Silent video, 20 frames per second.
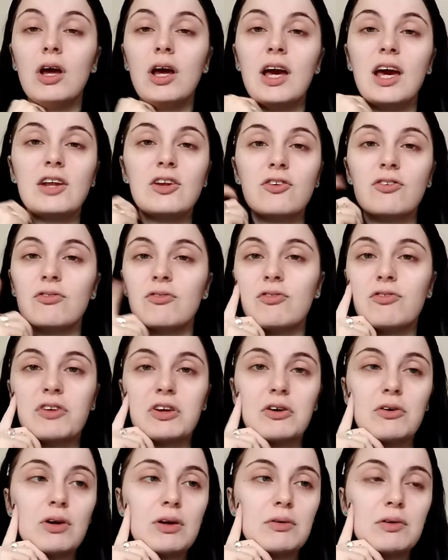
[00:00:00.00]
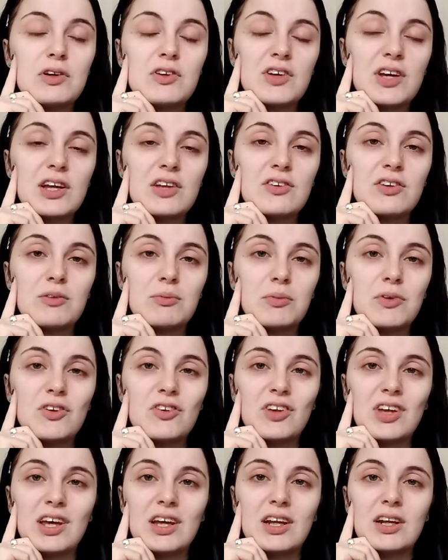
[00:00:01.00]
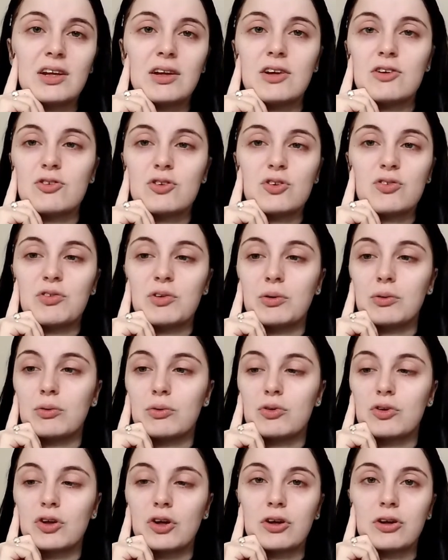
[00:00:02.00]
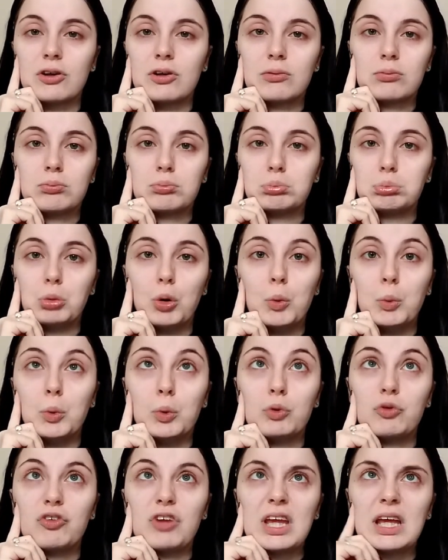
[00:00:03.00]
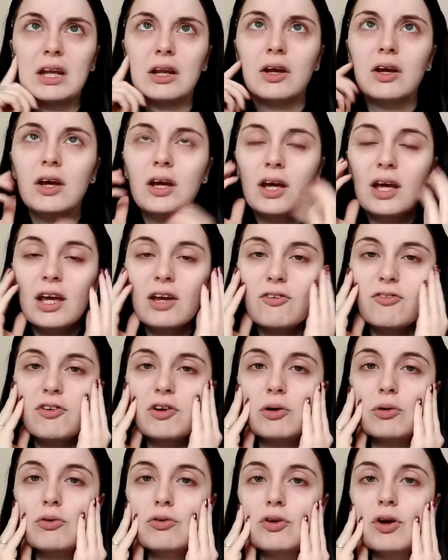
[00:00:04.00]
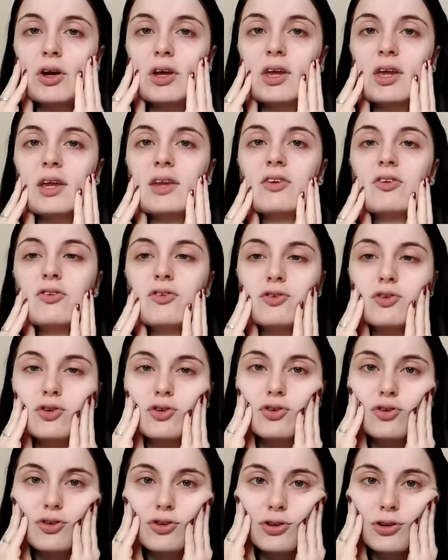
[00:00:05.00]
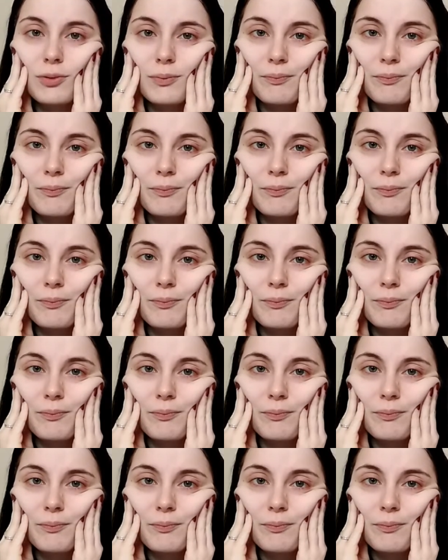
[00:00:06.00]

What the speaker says: It doesn't feel irritated, my skin, it just feels like normal skin. It feels like it's just